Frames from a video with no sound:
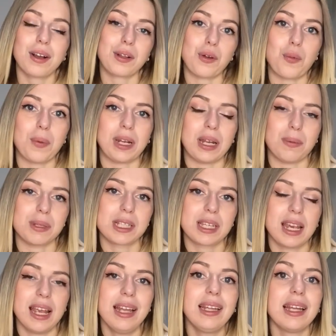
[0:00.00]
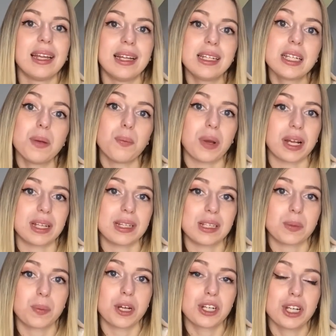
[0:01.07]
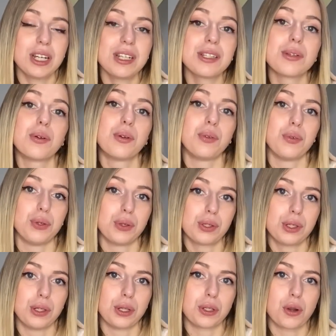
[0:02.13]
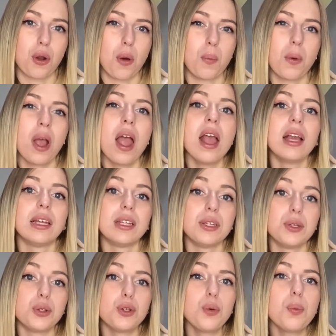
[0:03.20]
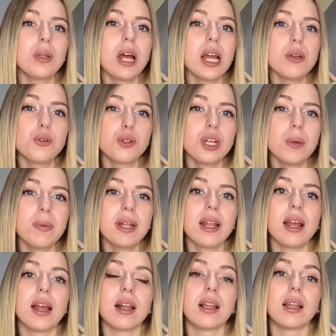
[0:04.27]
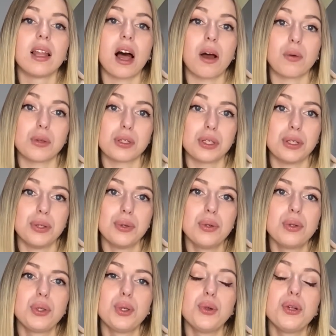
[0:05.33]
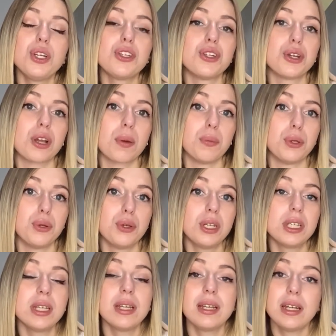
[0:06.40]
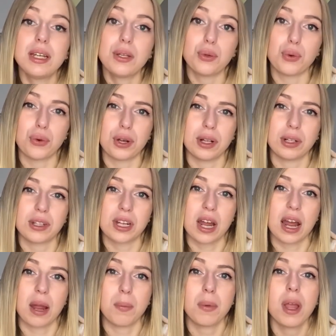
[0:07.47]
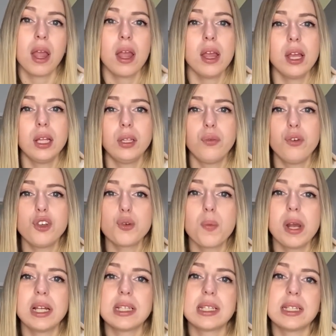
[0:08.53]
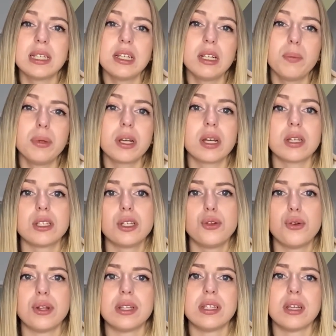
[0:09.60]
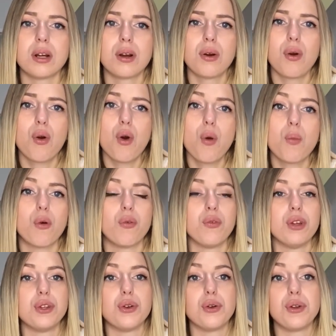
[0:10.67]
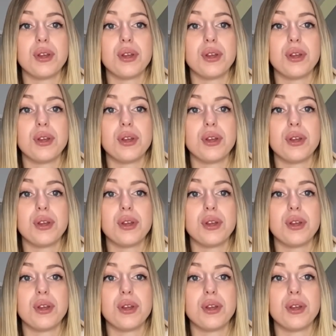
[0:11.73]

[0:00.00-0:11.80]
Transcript: Hello, my name is Kate and I'm a marketing specialist on Viewsta.com. YouTube live streaming allows you to reach your community in real time. Twitch might still be considered the home of video